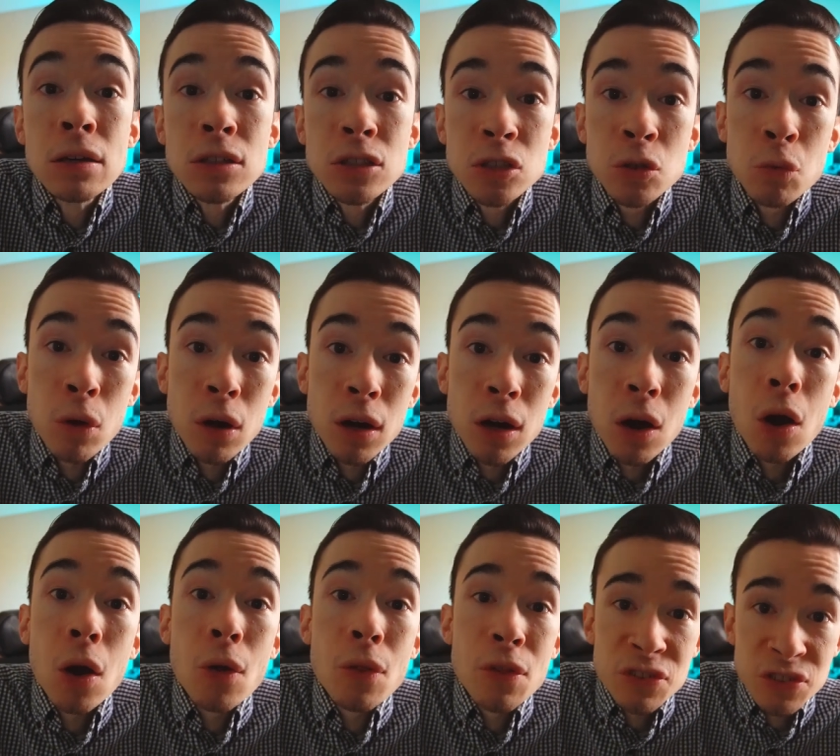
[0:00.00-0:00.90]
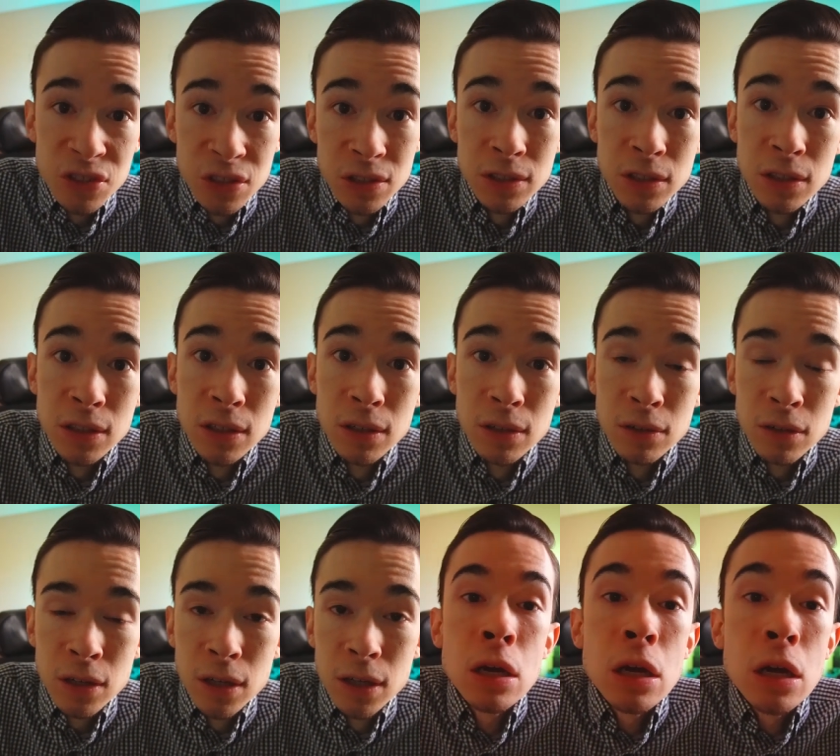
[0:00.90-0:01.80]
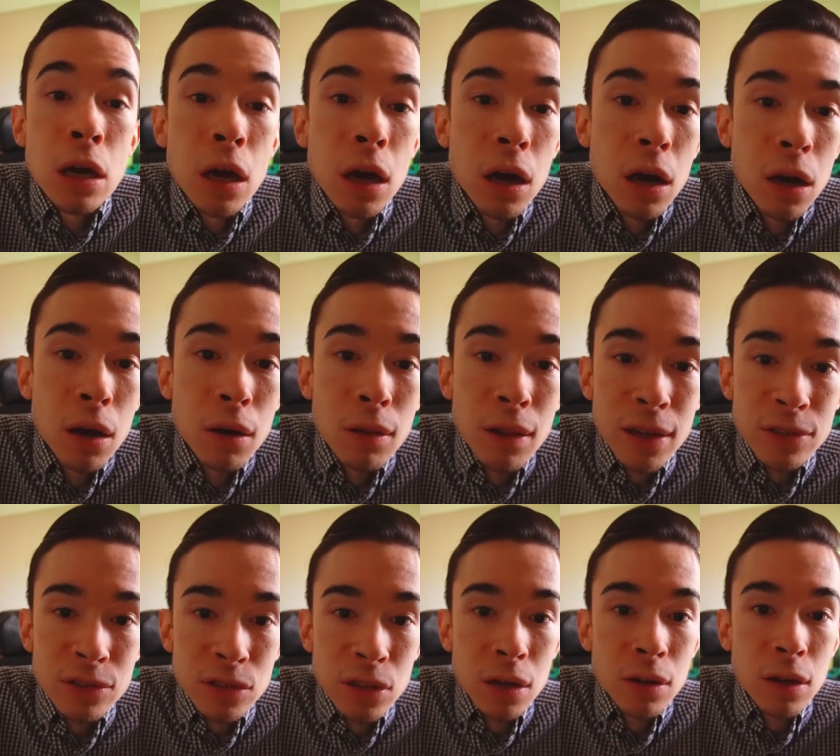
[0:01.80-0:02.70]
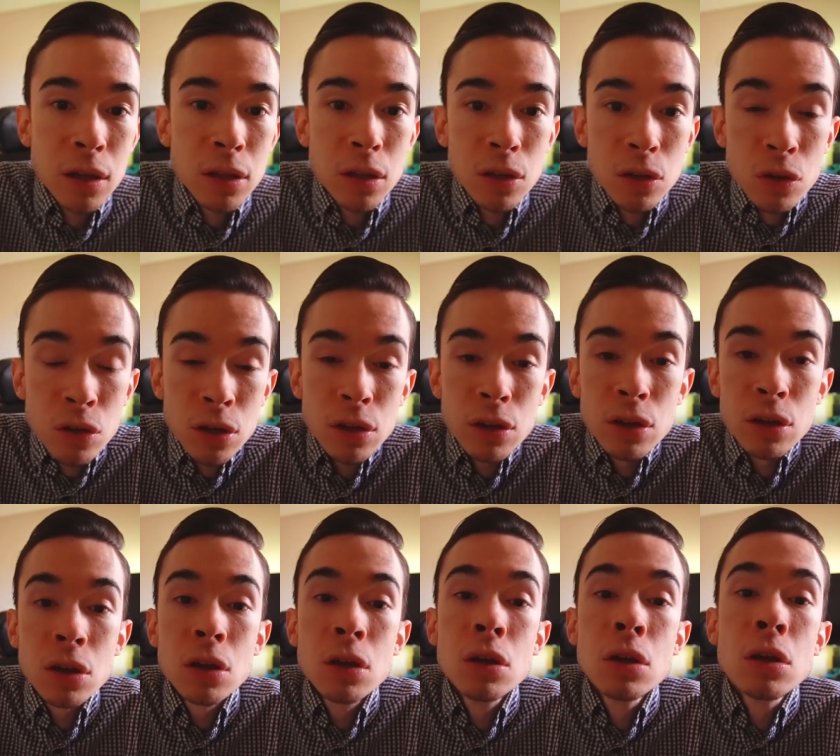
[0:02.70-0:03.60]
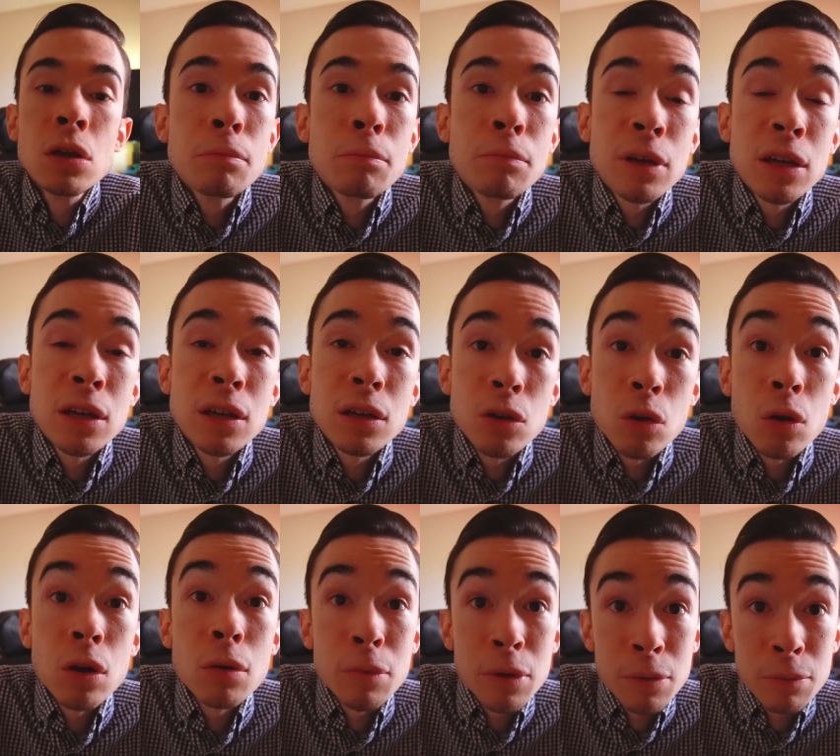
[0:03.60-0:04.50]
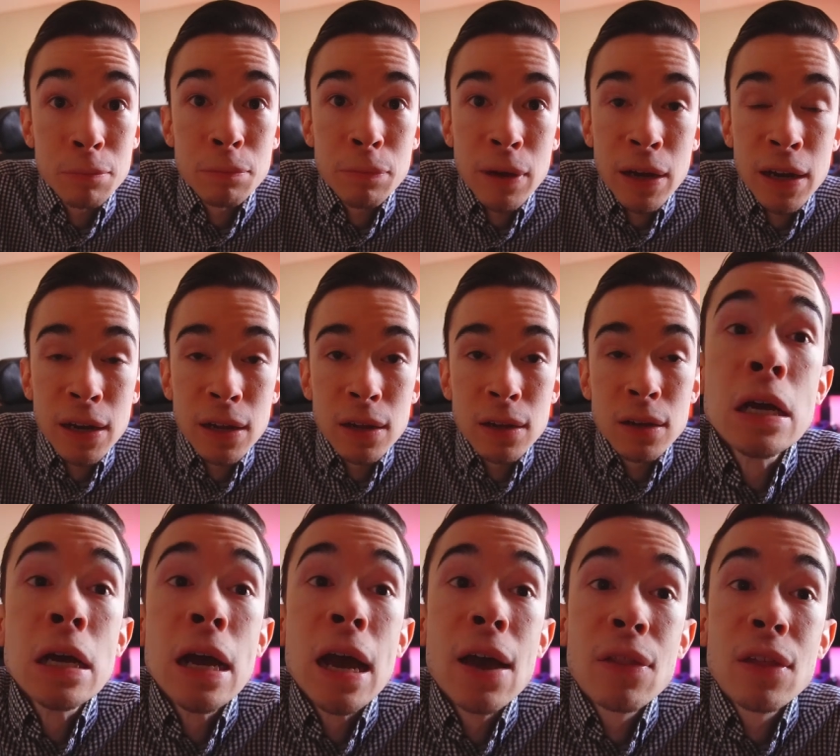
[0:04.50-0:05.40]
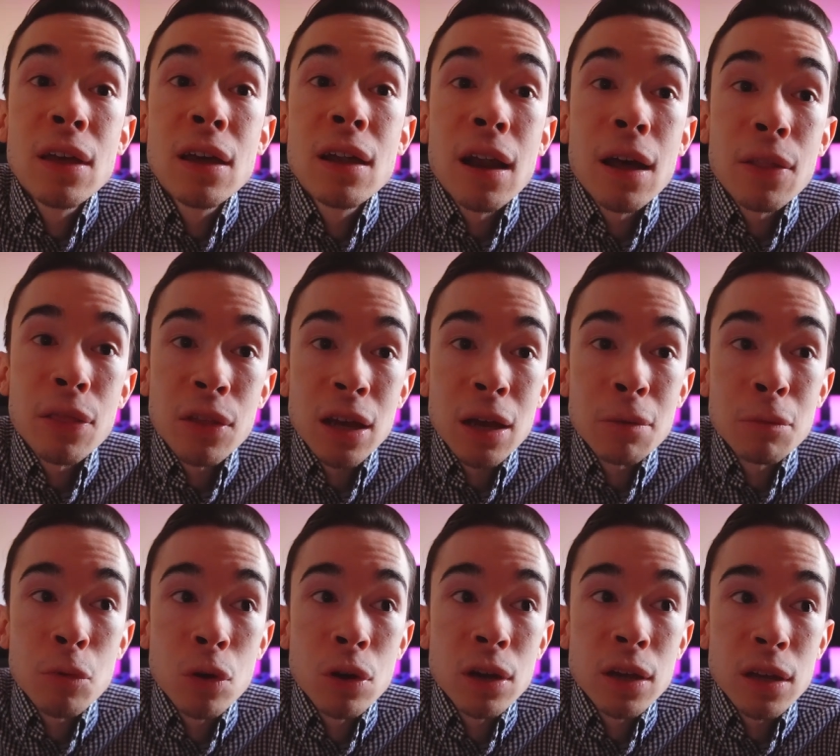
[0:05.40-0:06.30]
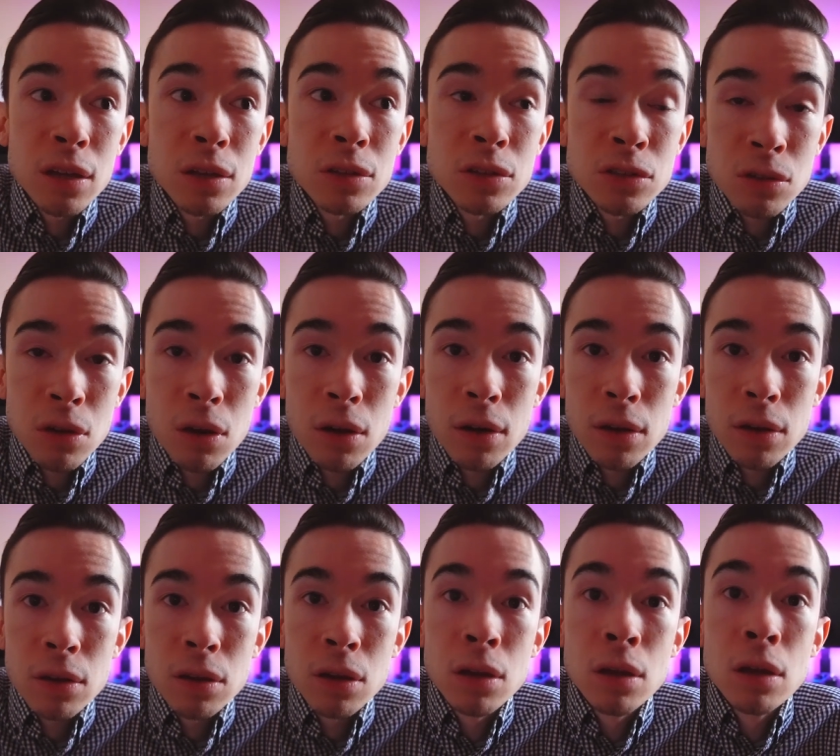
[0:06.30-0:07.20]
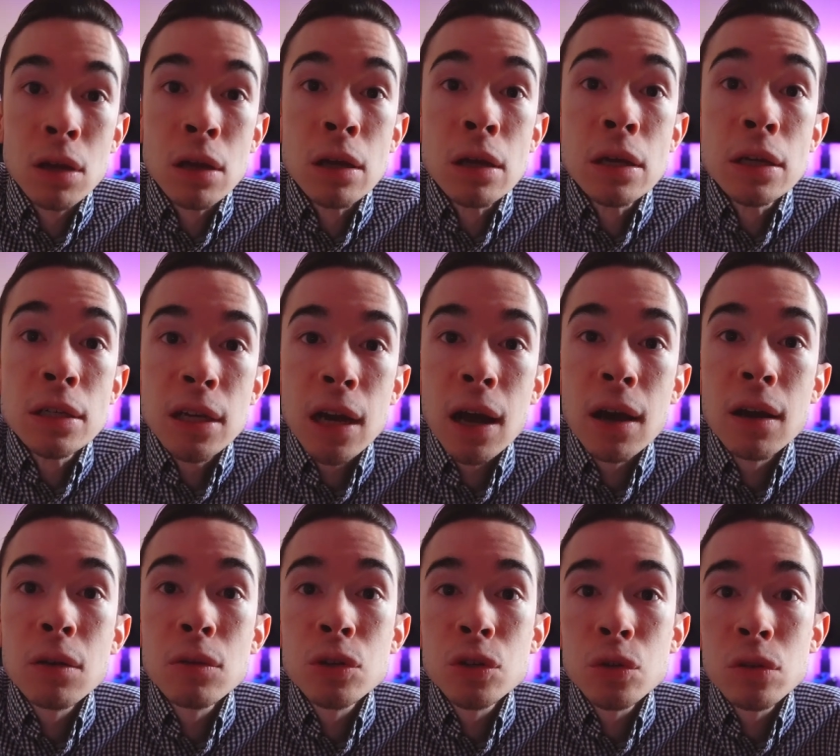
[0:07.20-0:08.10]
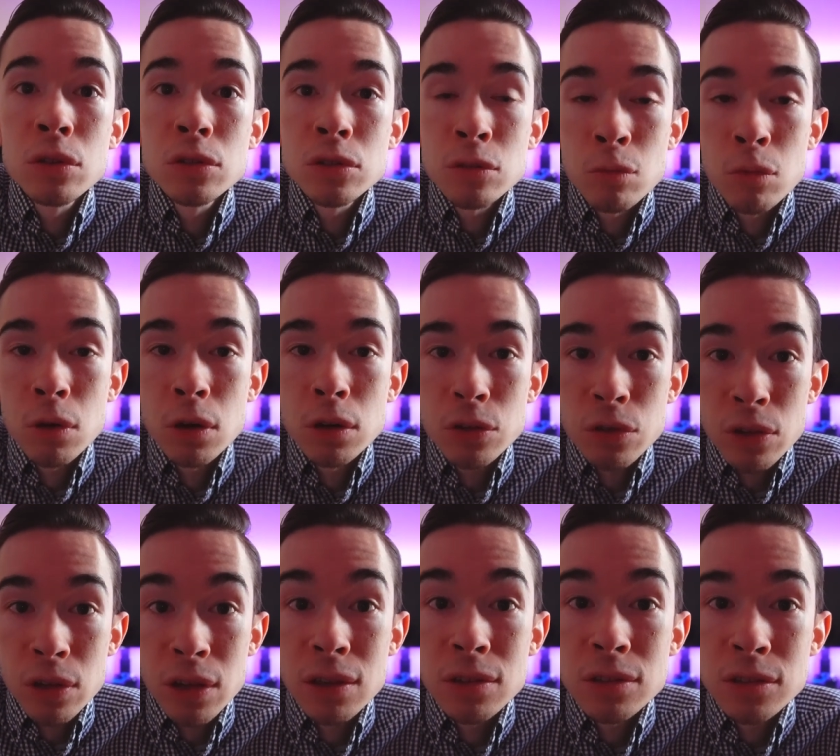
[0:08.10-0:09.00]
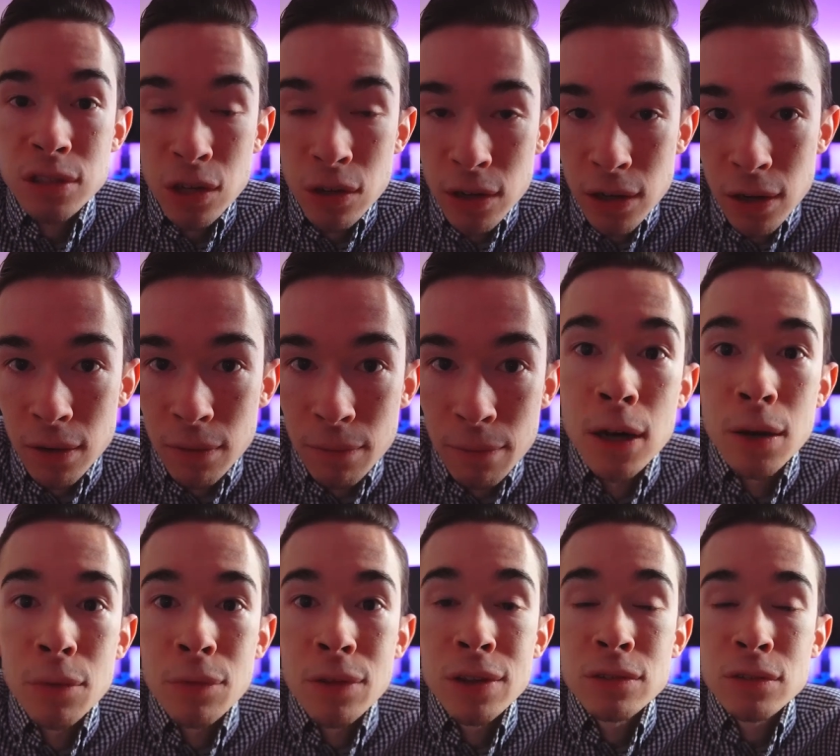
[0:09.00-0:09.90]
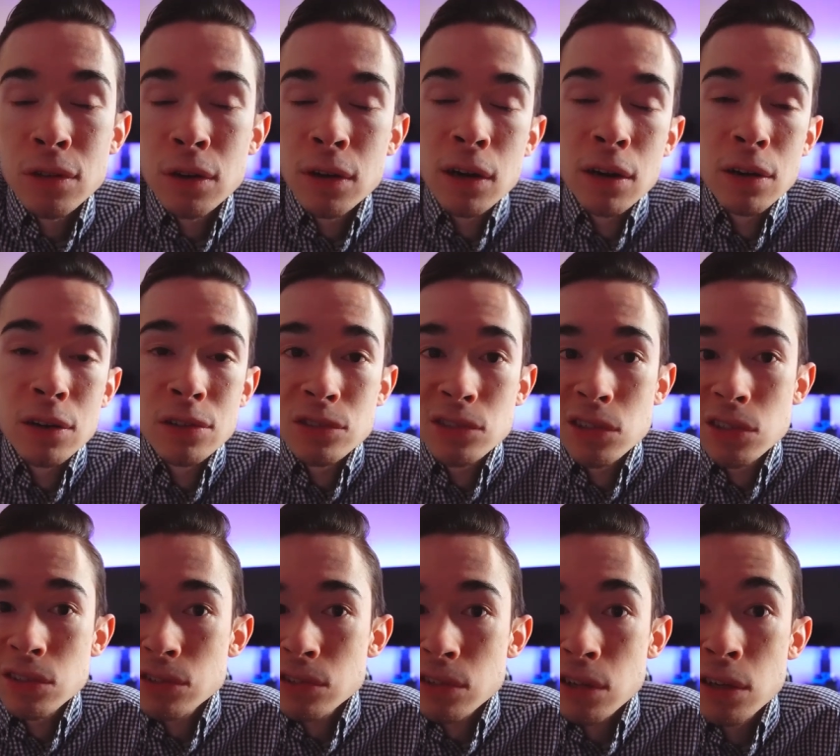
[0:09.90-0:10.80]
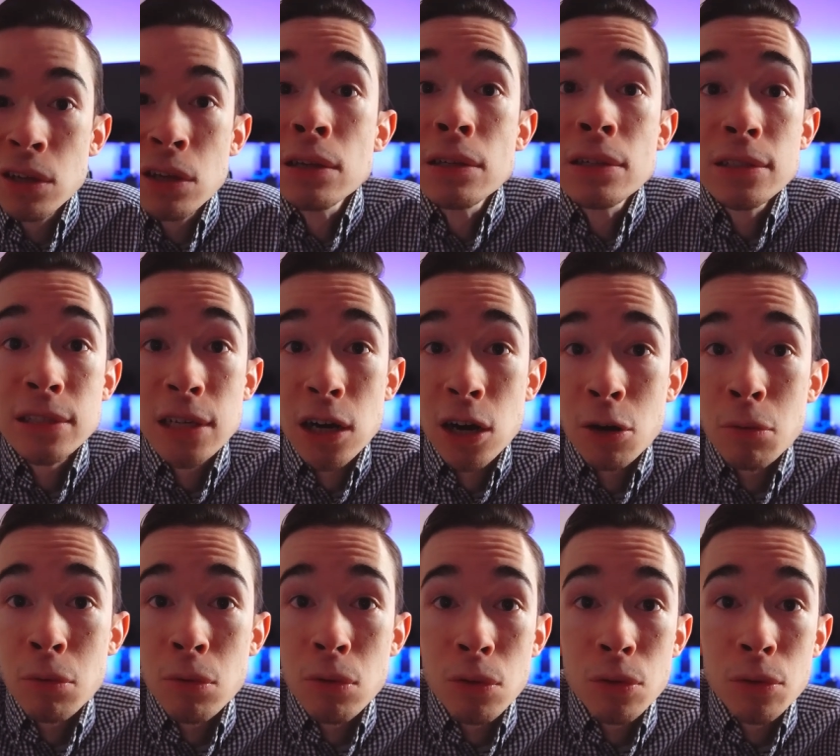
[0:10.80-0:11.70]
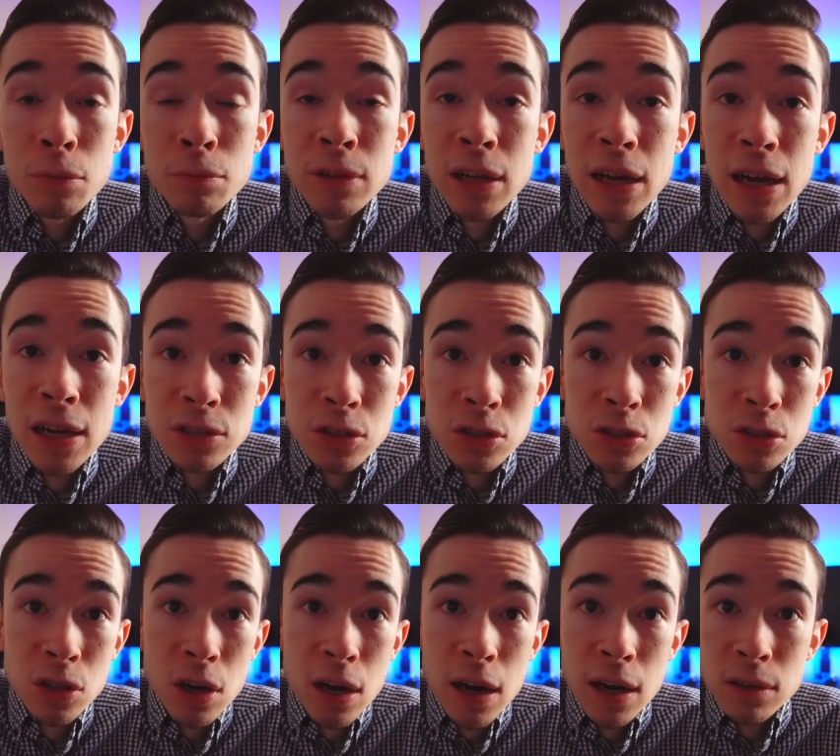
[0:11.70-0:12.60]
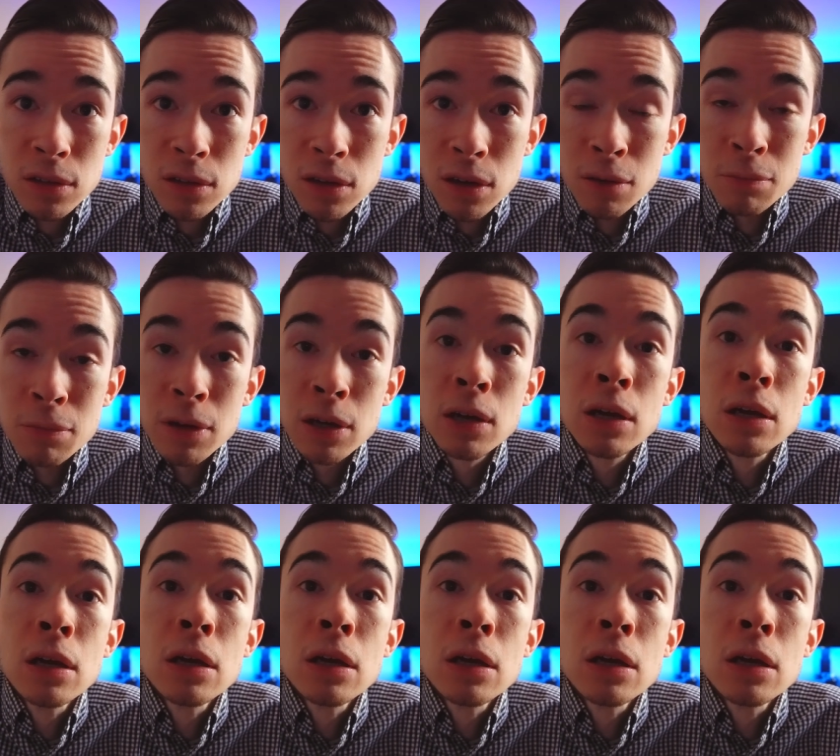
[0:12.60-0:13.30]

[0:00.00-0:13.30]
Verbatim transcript: to work on the C10, okay? Uh, like I said, I got the hood going to be painted, and then I think I'm going to get started kind of doing some work to the interior. Um, the interior is just terrible, the dash is cracked up.